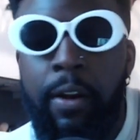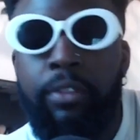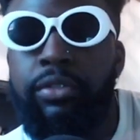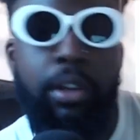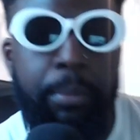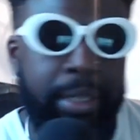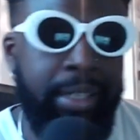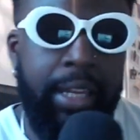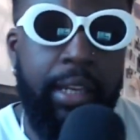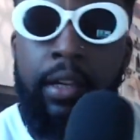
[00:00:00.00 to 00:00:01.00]
Obviously, don't be a
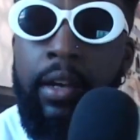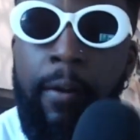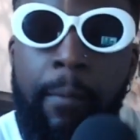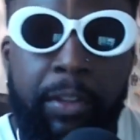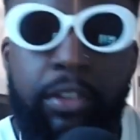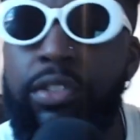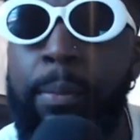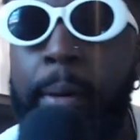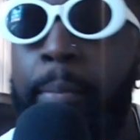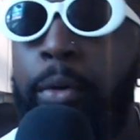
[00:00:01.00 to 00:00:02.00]
dick. There's also a
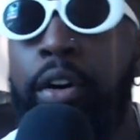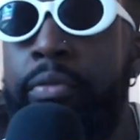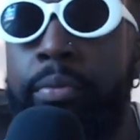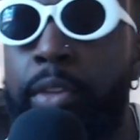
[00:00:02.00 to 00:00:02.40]
bit more